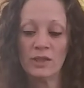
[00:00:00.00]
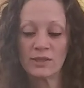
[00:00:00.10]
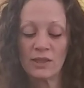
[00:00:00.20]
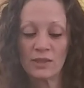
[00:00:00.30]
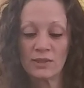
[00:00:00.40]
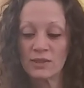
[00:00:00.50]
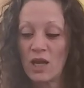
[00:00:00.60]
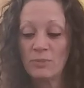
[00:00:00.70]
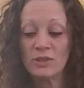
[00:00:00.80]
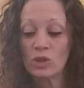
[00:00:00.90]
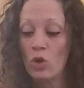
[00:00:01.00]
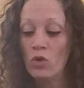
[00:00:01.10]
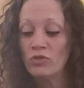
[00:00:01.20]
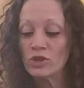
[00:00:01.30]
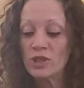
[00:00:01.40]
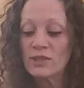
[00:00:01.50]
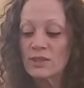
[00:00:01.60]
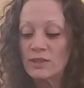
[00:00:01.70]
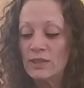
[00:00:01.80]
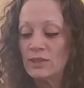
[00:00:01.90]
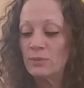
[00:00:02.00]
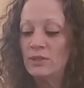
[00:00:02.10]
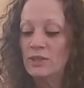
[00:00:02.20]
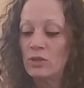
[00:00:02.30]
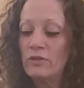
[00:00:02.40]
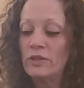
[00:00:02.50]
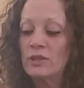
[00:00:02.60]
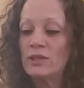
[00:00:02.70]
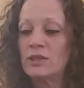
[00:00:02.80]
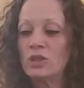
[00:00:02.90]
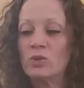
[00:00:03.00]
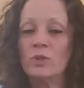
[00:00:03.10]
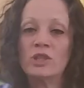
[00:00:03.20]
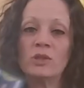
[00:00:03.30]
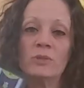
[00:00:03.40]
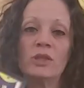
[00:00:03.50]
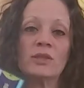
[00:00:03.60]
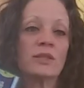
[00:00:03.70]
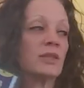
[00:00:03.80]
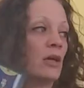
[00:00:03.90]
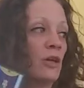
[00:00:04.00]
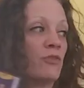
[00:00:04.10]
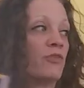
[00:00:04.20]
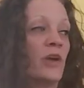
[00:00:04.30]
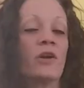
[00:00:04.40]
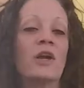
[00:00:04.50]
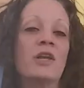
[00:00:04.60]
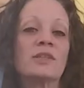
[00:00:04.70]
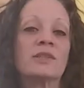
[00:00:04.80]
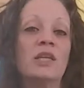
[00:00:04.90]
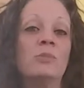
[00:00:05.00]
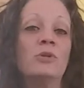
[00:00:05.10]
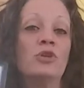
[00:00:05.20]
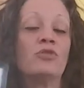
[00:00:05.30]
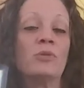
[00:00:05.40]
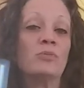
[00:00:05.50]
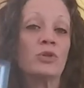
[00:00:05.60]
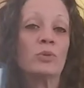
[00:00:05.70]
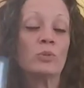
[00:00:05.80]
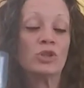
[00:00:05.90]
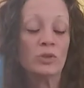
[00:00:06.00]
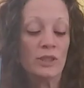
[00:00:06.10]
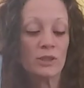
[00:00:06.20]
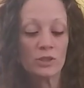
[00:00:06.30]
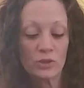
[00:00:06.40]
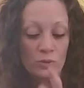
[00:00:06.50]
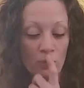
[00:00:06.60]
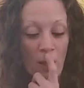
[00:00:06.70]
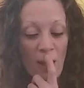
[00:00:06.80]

And it's like the time is over. Justice needs to be served in this situation because it's unfair and it's keeping you from doing what you need to do